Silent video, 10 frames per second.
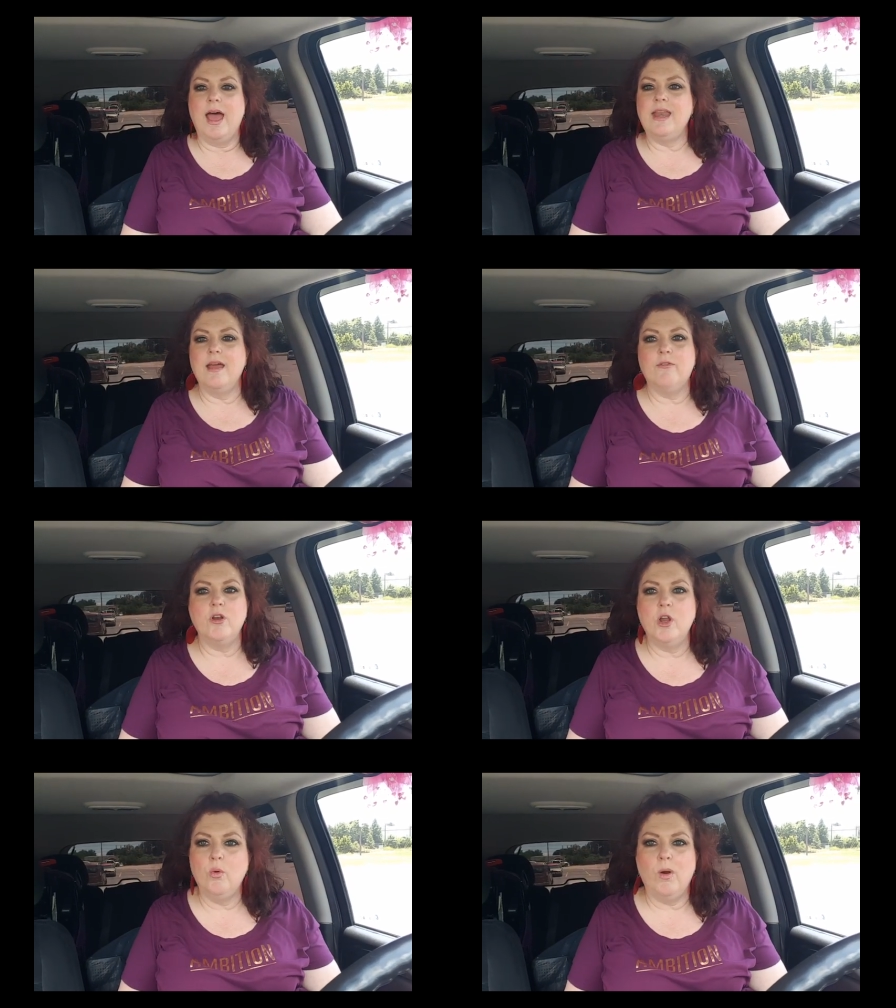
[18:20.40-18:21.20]
I never
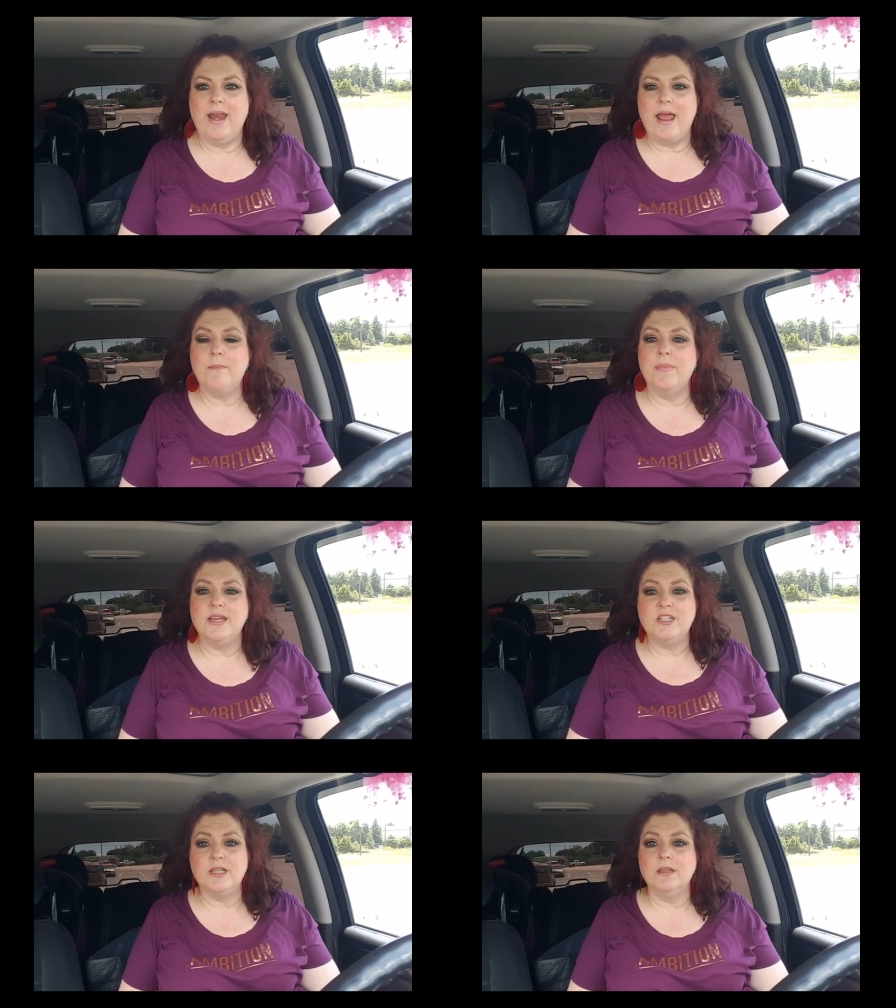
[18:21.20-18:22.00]
knew what
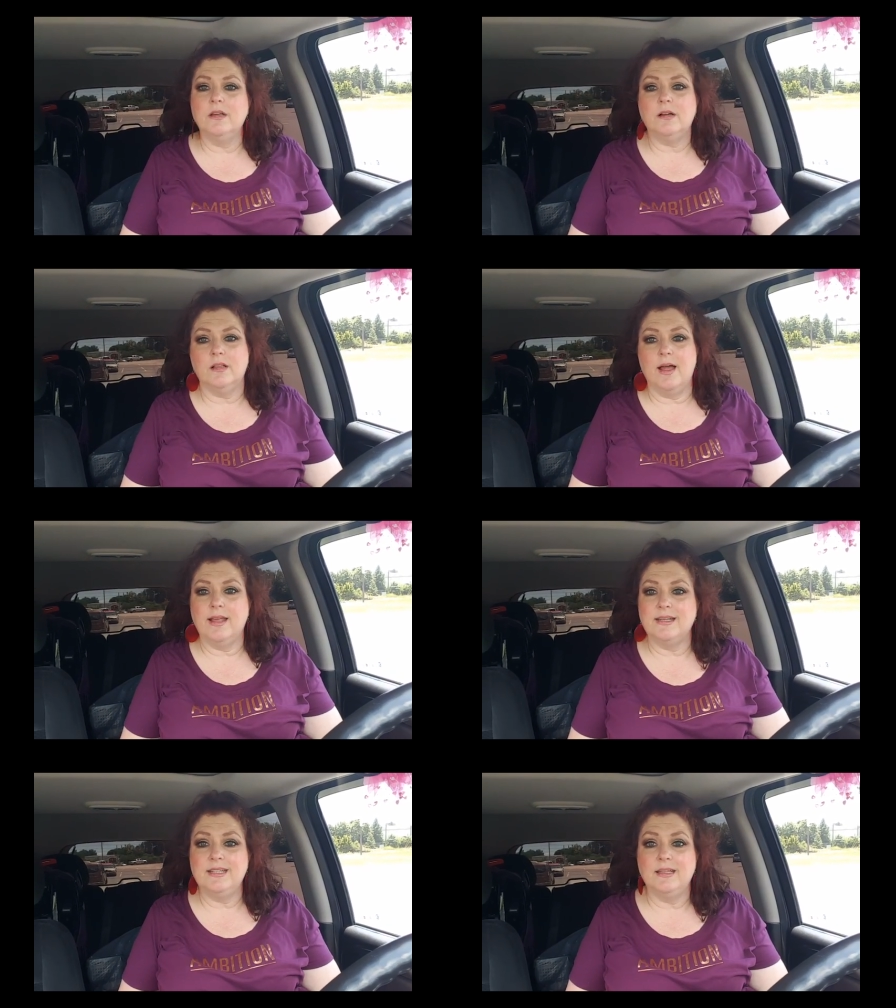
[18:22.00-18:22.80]
ambition looked
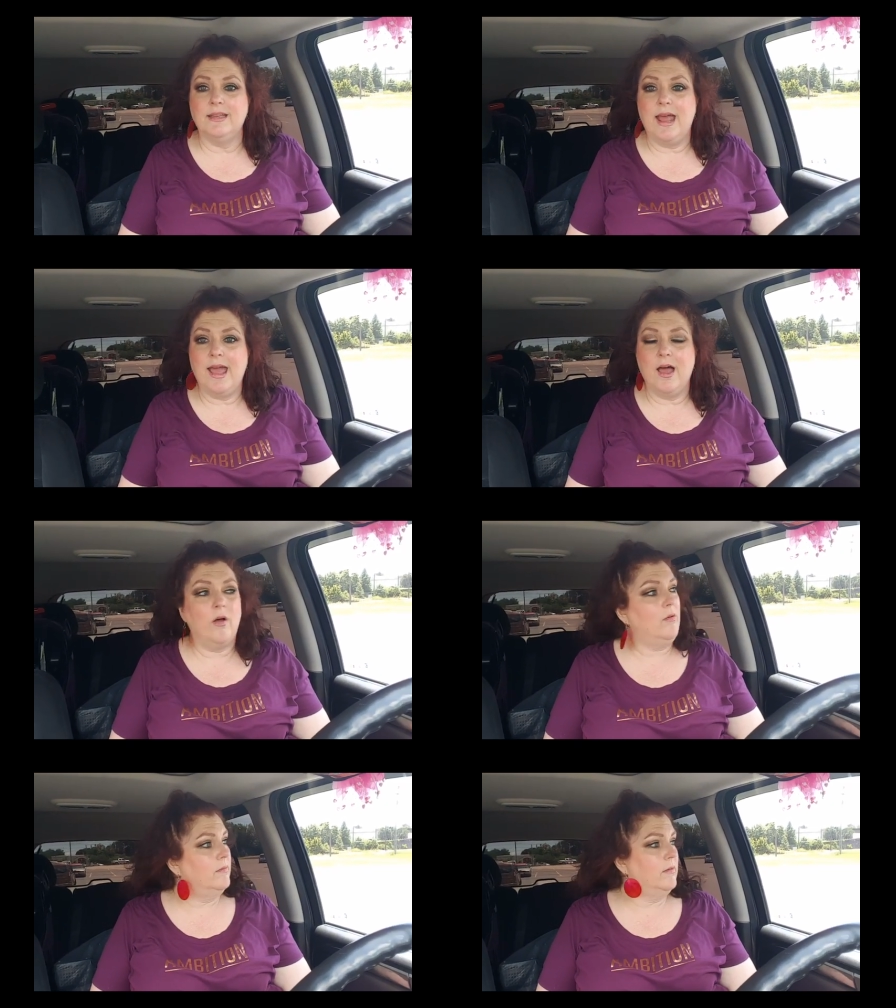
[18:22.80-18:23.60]
like until
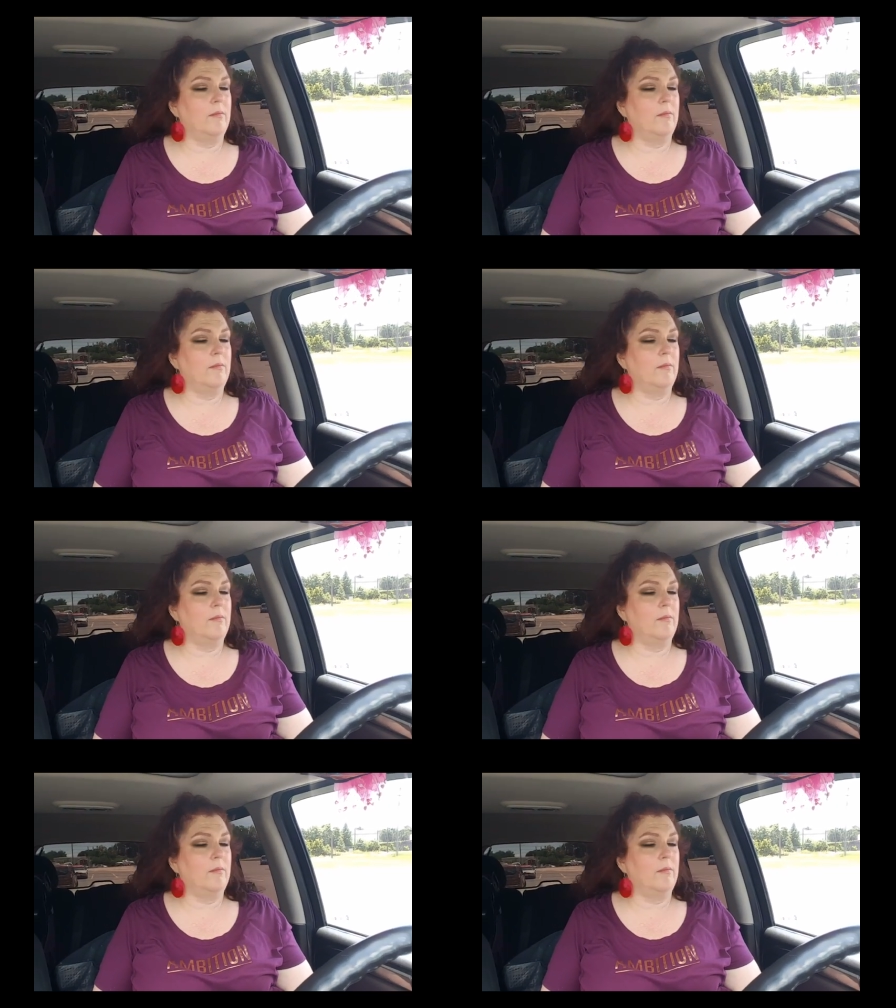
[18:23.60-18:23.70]
now.